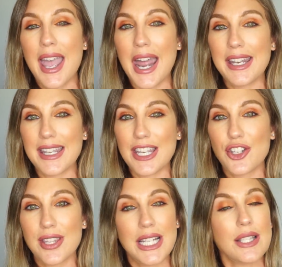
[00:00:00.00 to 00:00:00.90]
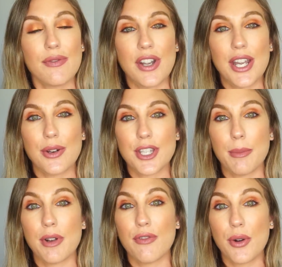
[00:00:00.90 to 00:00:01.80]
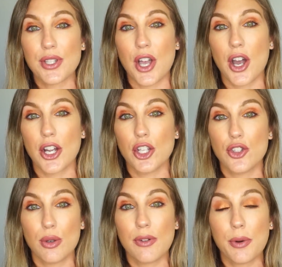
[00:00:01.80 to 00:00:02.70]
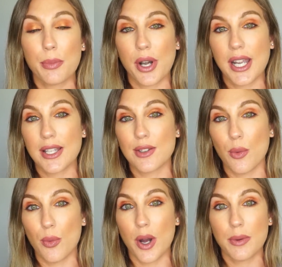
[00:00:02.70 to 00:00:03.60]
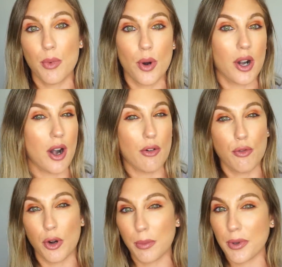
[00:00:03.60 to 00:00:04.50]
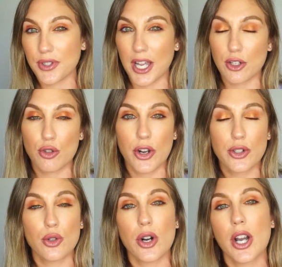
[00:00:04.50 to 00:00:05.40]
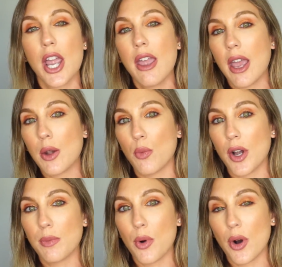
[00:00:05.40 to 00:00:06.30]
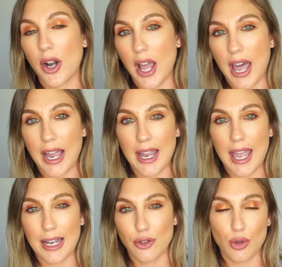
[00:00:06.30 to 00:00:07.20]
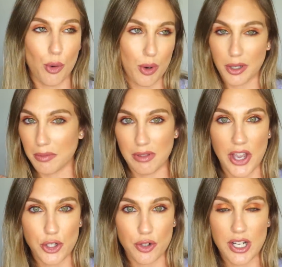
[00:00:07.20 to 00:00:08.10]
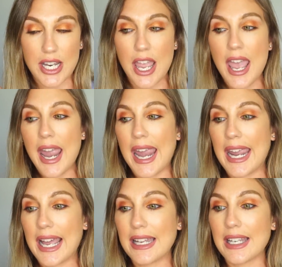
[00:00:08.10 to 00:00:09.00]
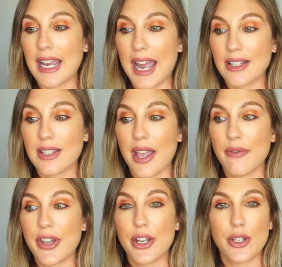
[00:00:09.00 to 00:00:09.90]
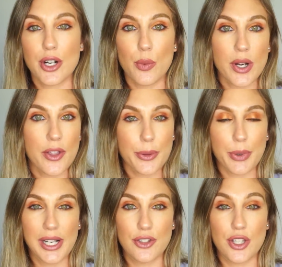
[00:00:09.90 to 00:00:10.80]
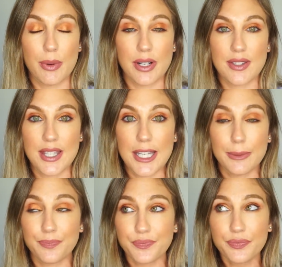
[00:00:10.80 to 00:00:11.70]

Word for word: And in each of these videos, I'm gonna focus on two different brands, one more affordable slash drugstore and one more high-end high-end or luxury. And I asked in that video, you know, what other brands do you wanna see?